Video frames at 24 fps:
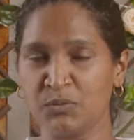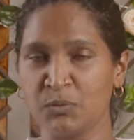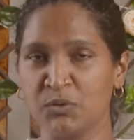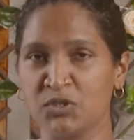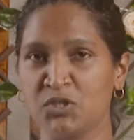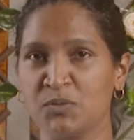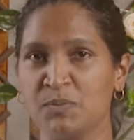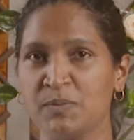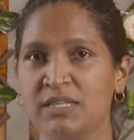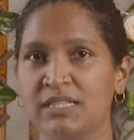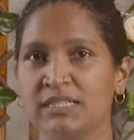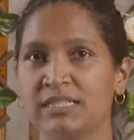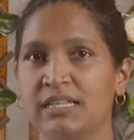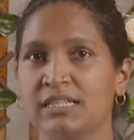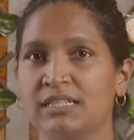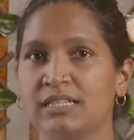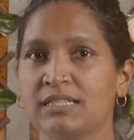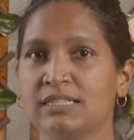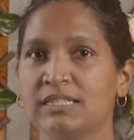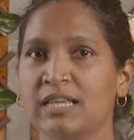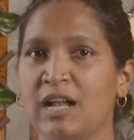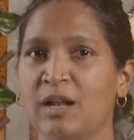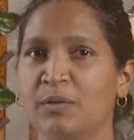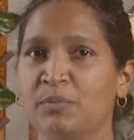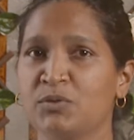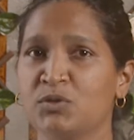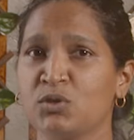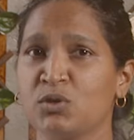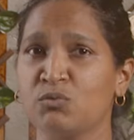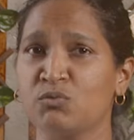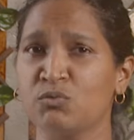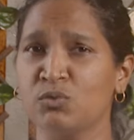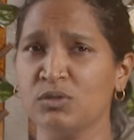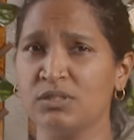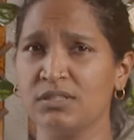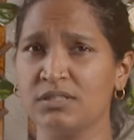which means that this helps your
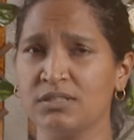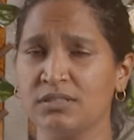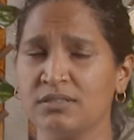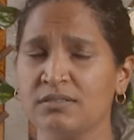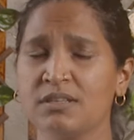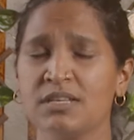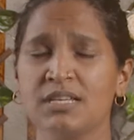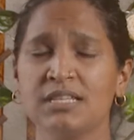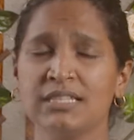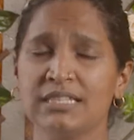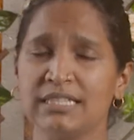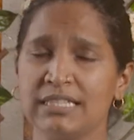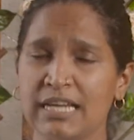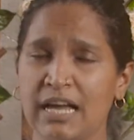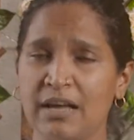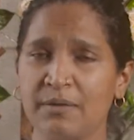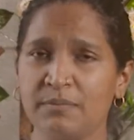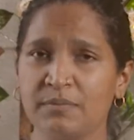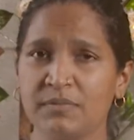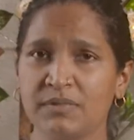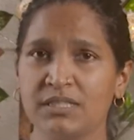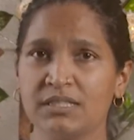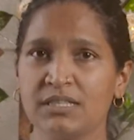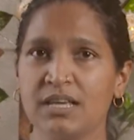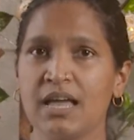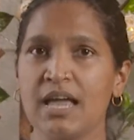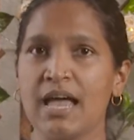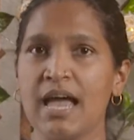roots, stems,